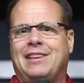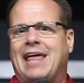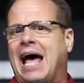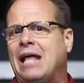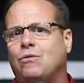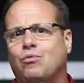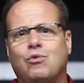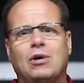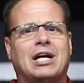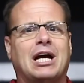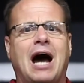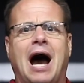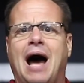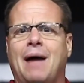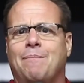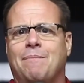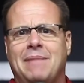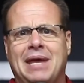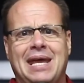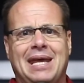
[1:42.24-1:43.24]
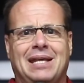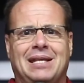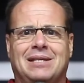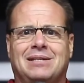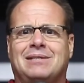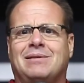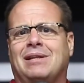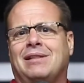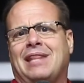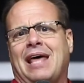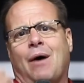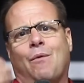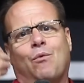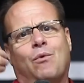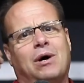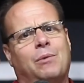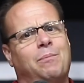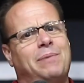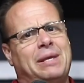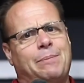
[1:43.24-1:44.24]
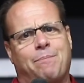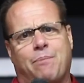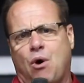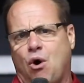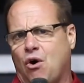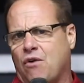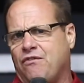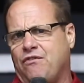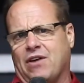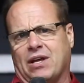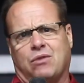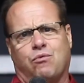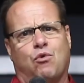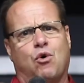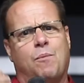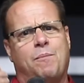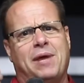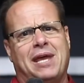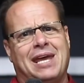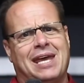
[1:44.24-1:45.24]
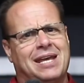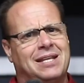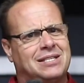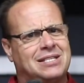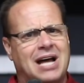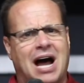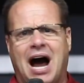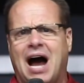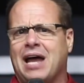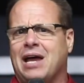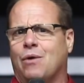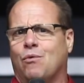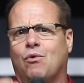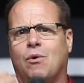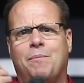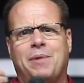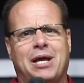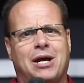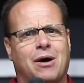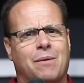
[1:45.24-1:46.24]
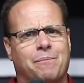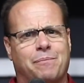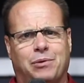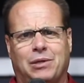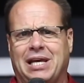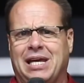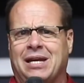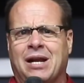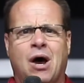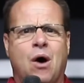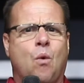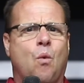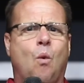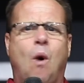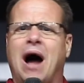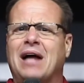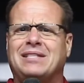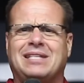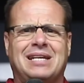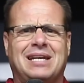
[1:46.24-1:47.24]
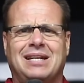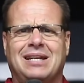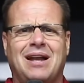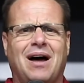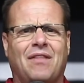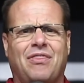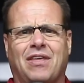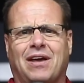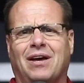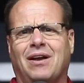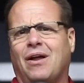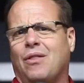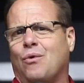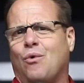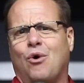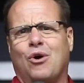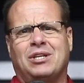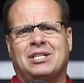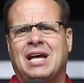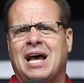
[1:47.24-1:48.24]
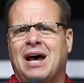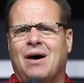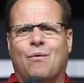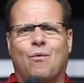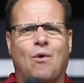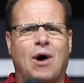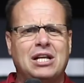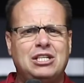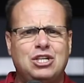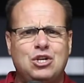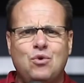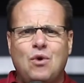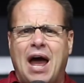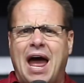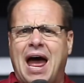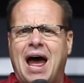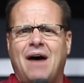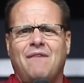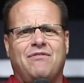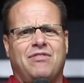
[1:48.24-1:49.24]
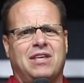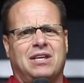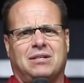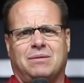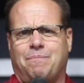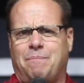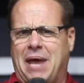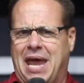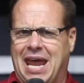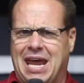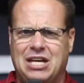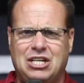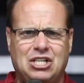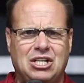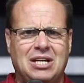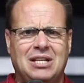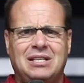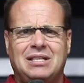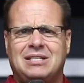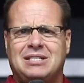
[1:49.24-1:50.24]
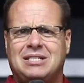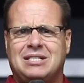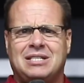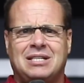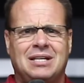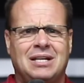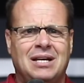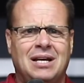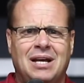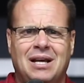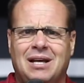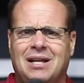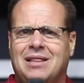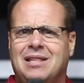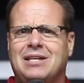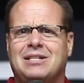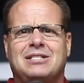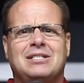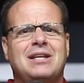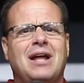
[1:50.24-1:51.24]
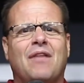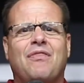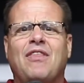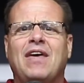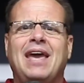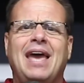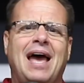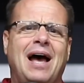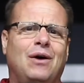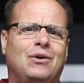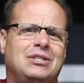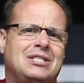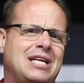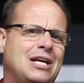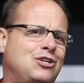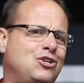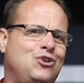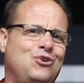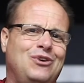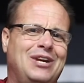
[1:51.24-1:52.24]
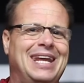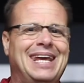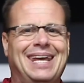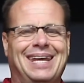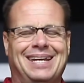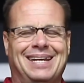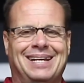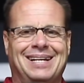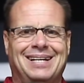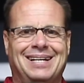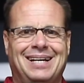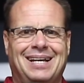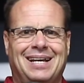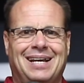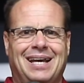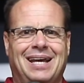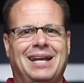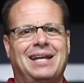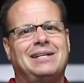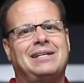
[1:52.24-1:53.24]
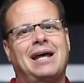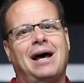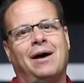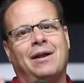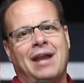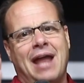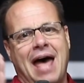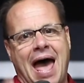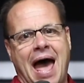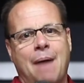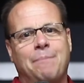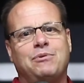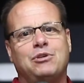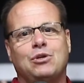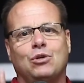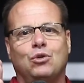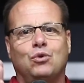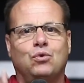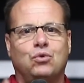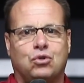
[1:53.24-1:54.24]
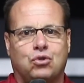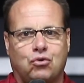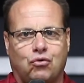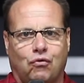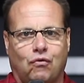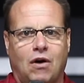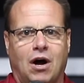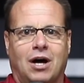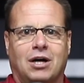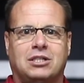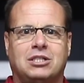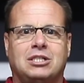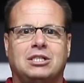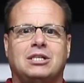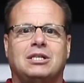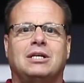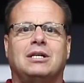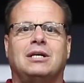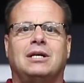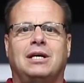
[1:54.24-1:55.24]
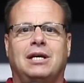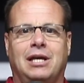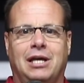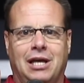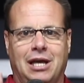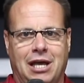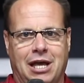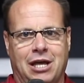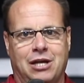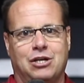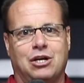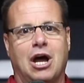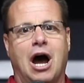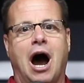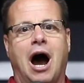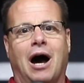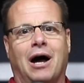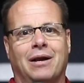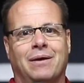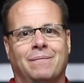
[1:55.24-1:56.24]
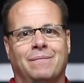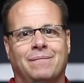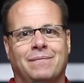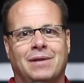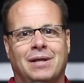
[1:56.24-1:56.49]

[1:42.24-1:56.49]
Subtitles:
That's what God means, that will be perfect, will be entire, will be complete, wanting nothing. In other words, once you have this patience, there's nothing else that you need. It is an absolute trust in God.